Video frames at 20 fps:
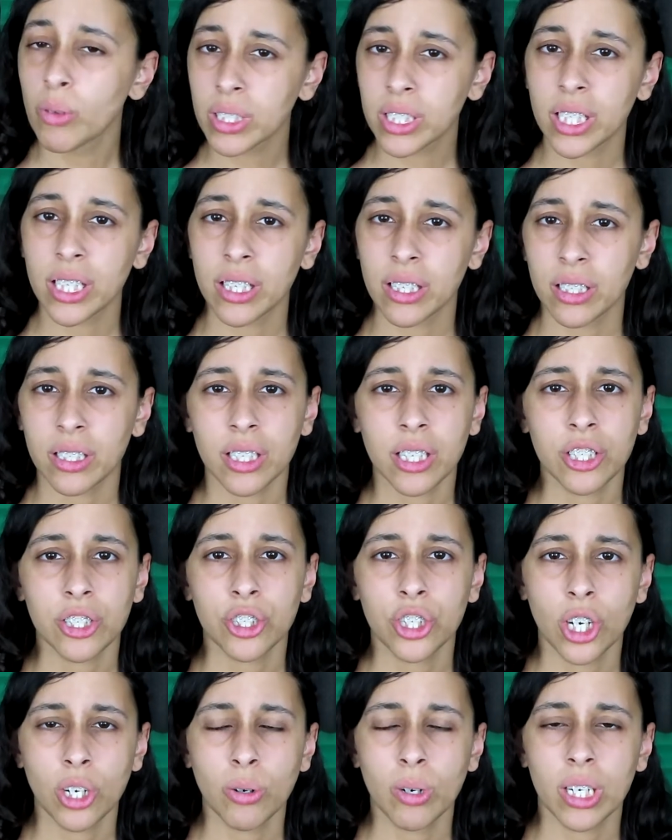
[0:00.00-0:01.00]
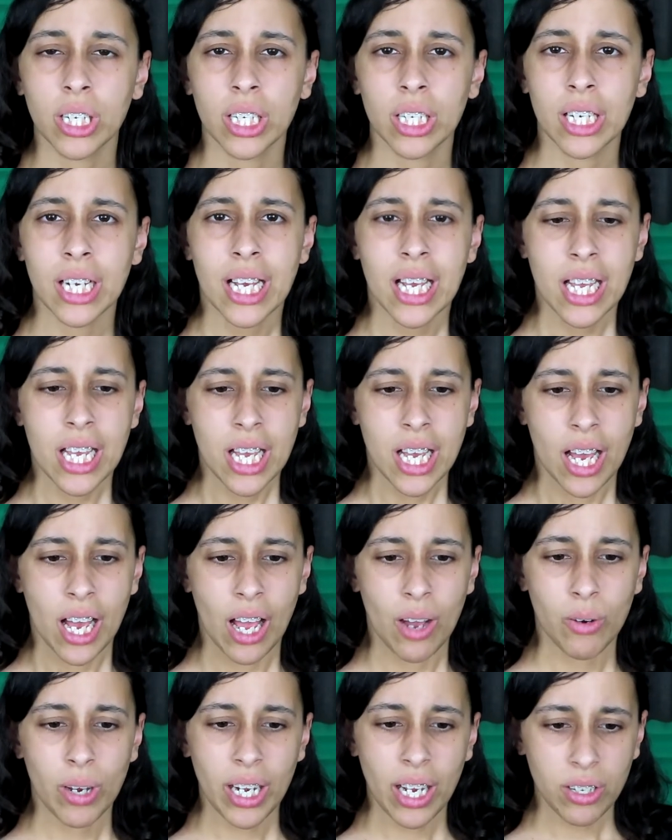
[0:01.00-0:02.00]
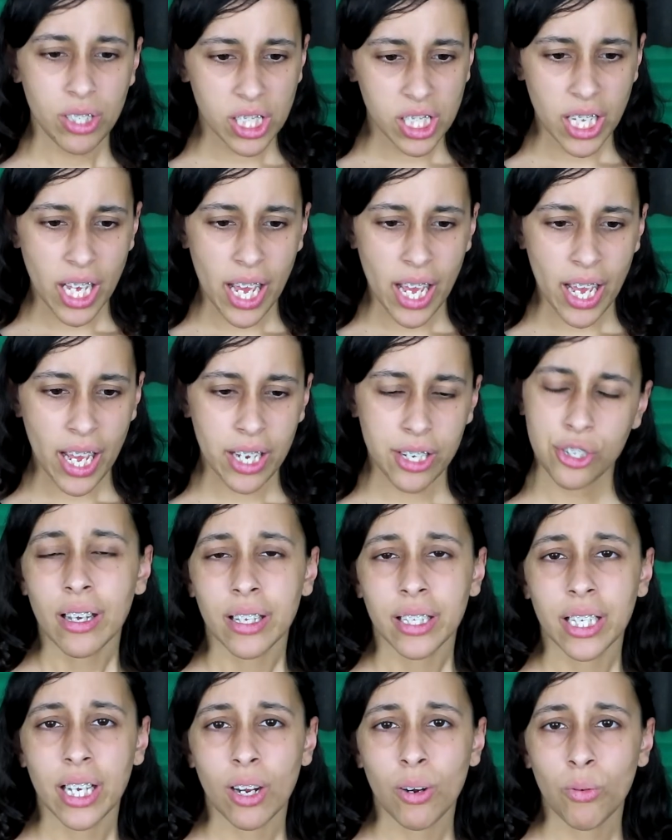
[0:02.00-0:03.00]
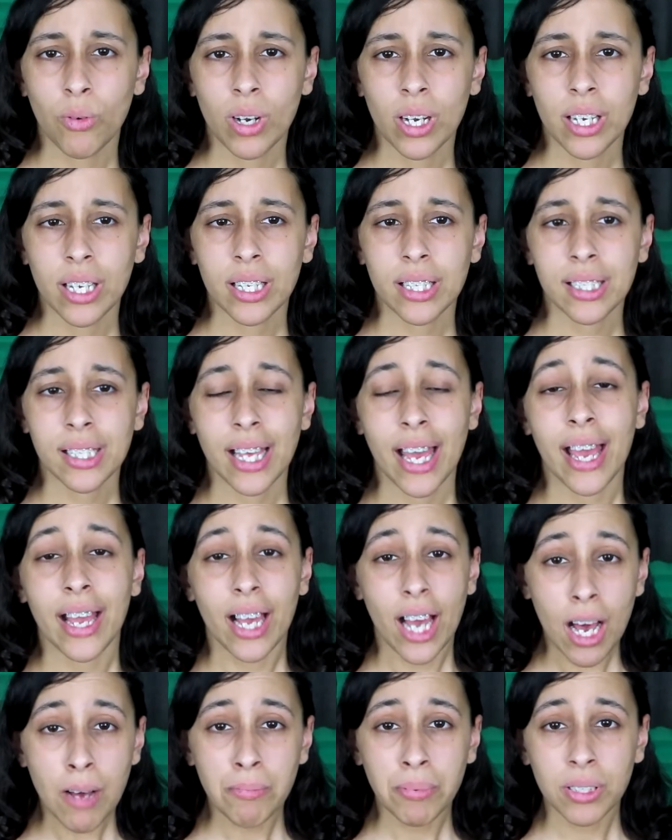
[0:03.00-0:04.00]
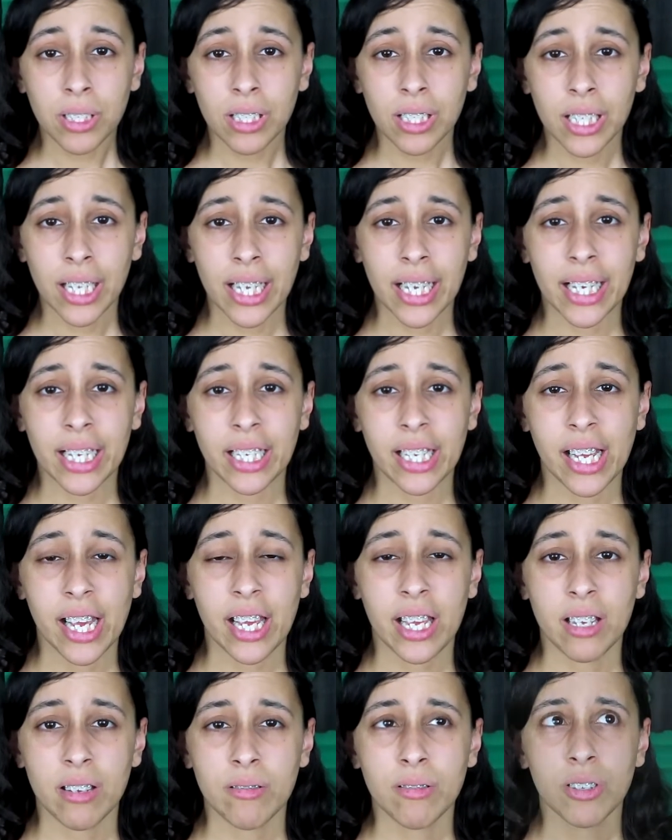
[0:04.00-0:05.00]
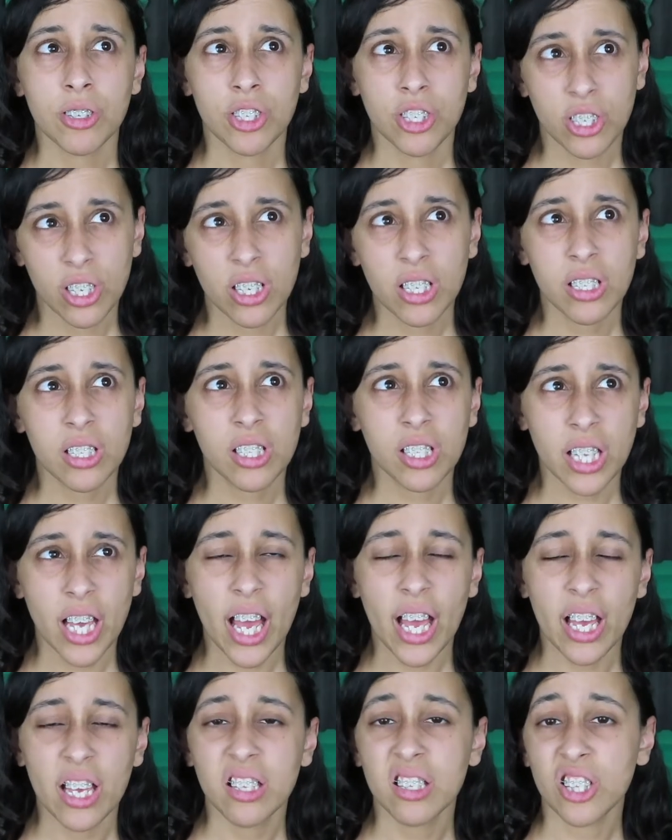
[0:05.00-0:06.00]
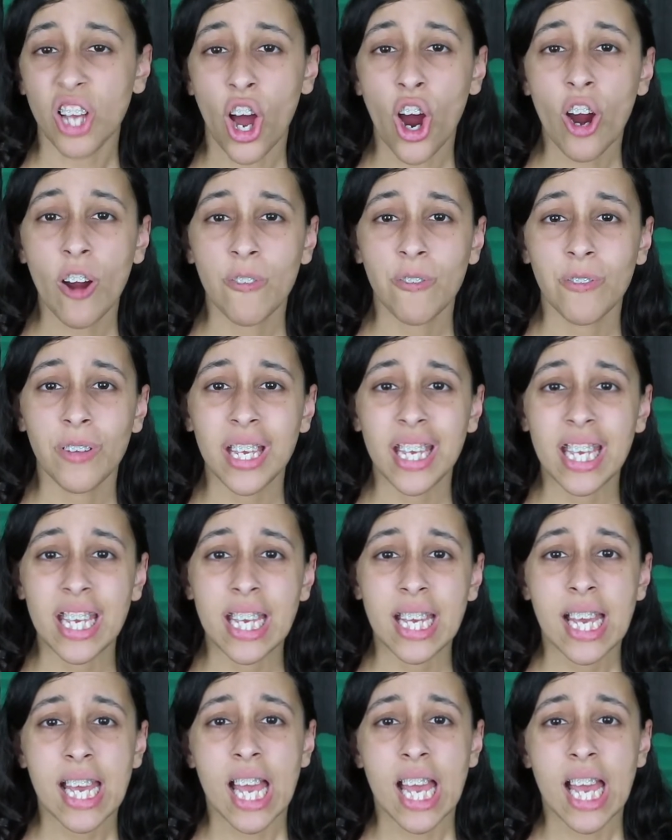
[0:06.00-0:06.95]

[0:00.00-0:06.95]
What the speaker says: with another coworker. I went outside. There was a couple in a good-sized RV.